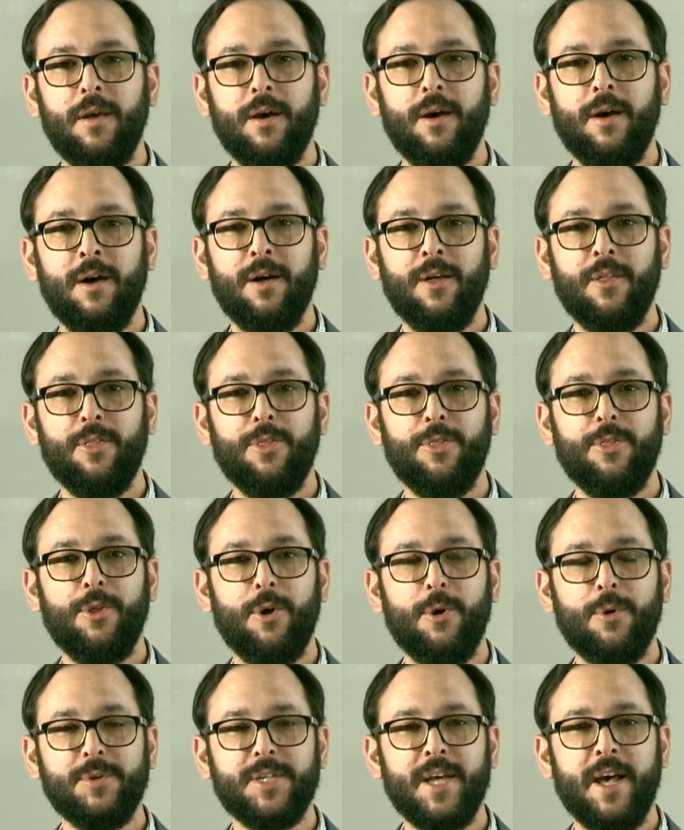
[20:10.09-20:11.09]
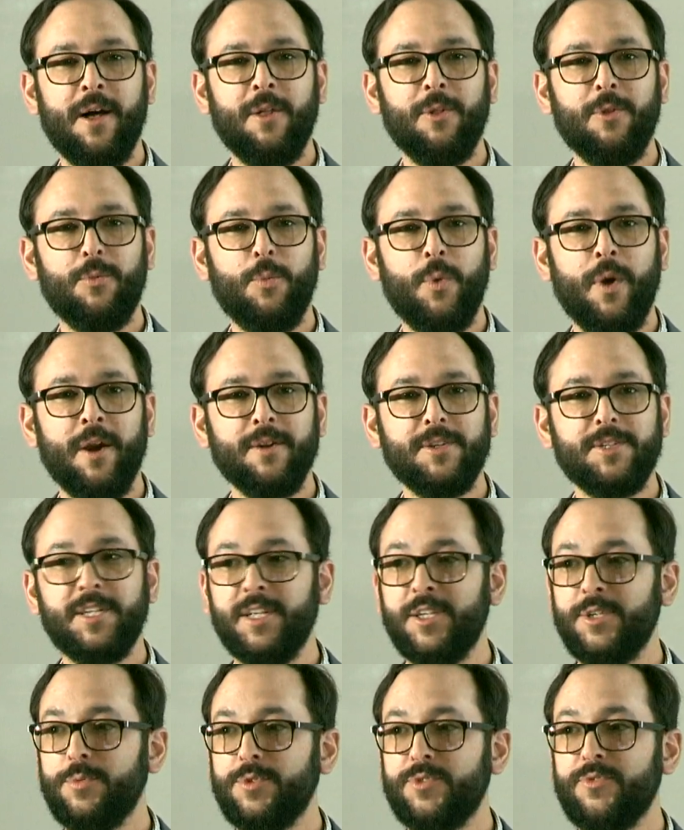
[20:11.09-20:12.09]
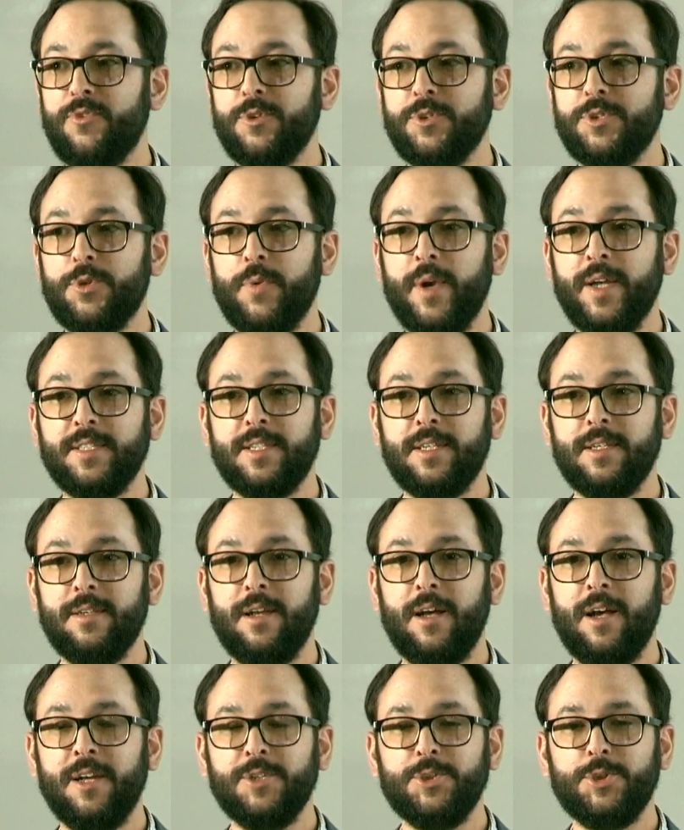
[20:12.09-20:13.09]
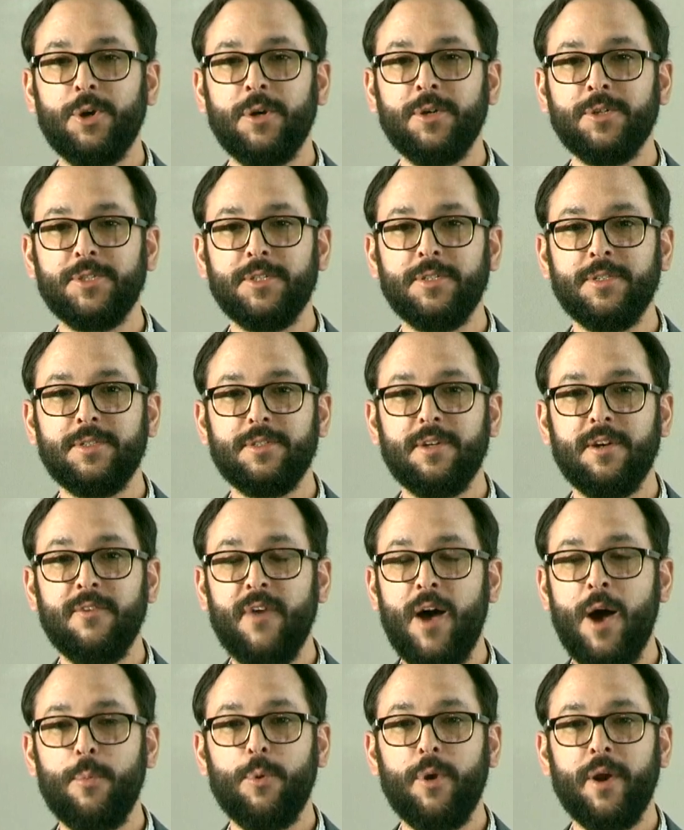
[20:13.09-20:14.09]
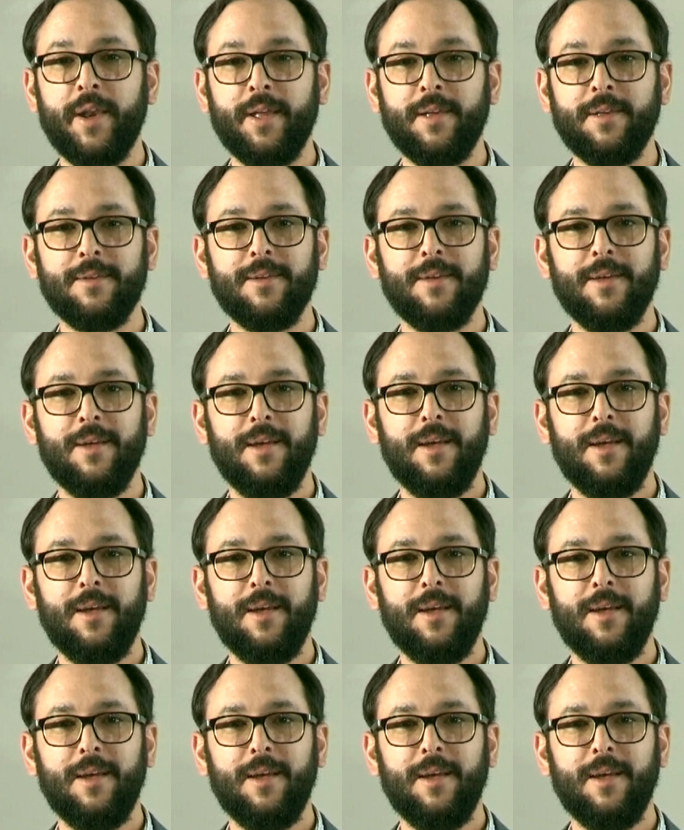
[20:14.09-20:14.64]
the hotel where Thind was first arrested on charges of operating